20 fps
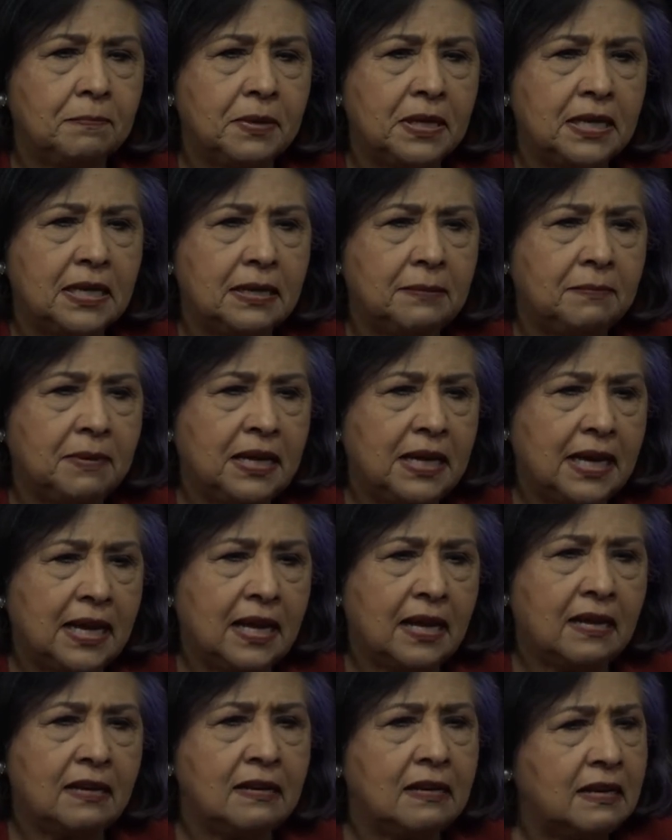But, but
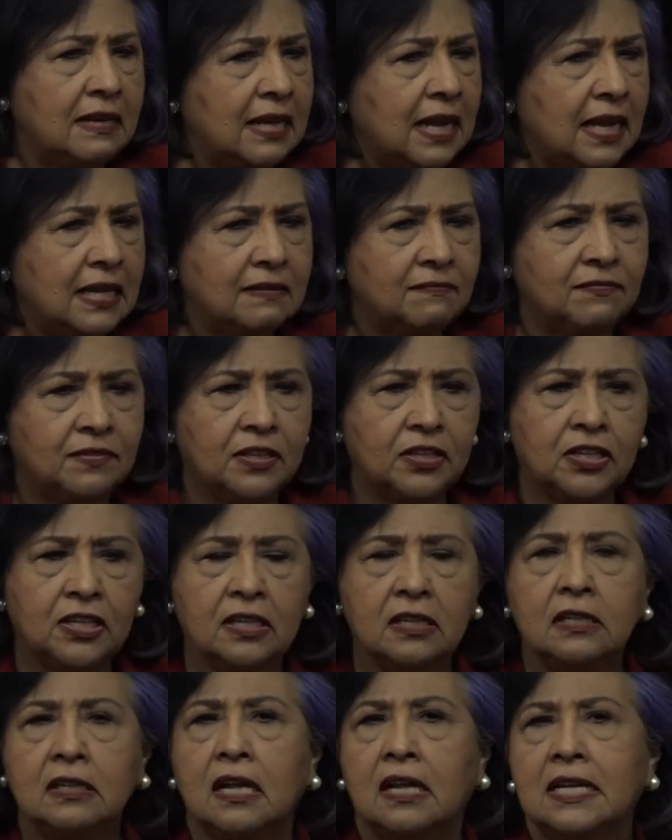again, have, there's
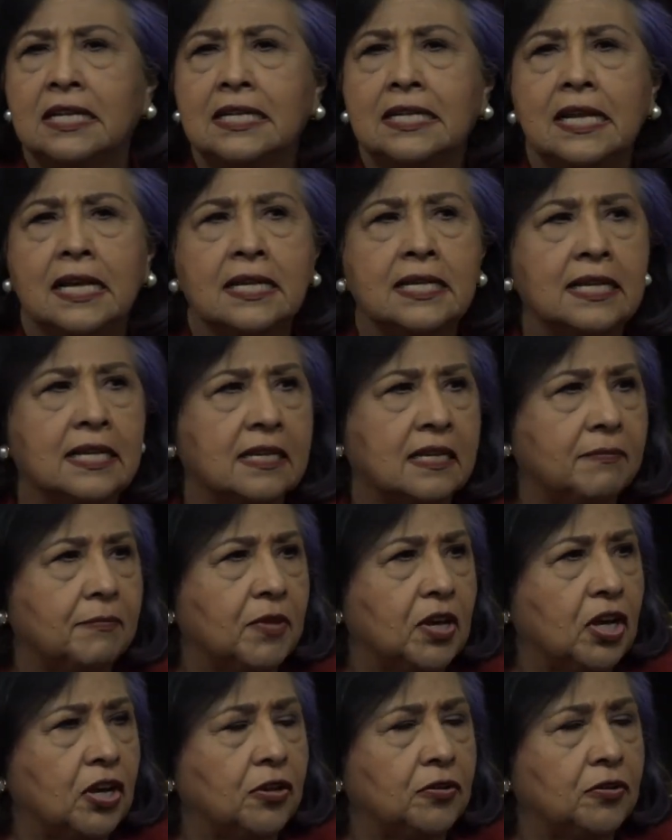still a lot of sexism that